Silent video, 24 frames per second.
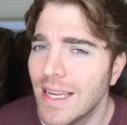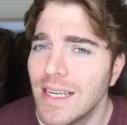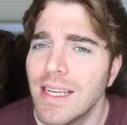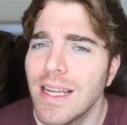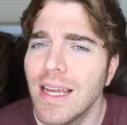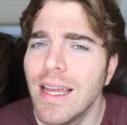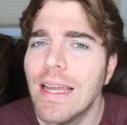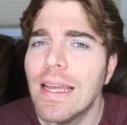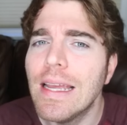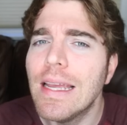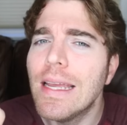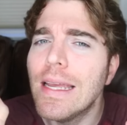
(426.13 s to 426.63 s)
and
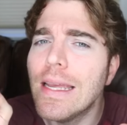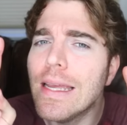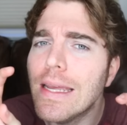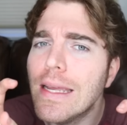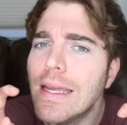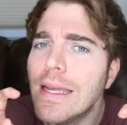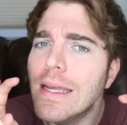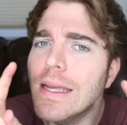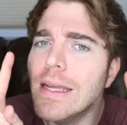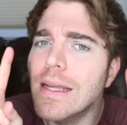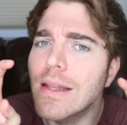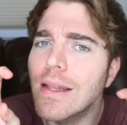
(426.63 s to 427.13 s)

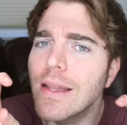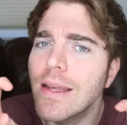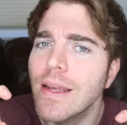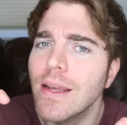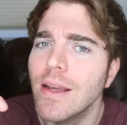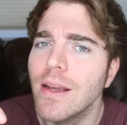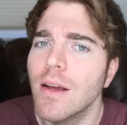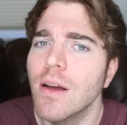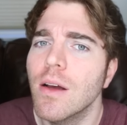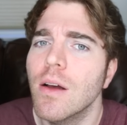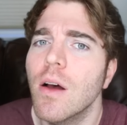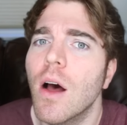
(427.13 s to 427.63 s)

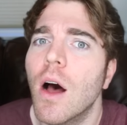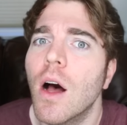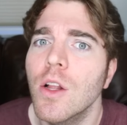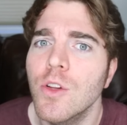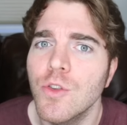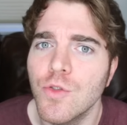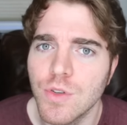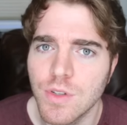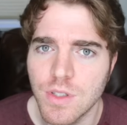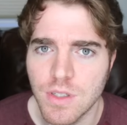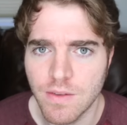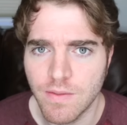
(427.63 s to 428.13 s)
healing
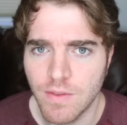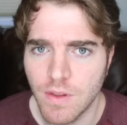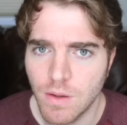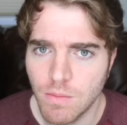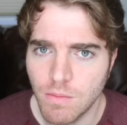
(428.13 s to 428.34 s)
hundreds of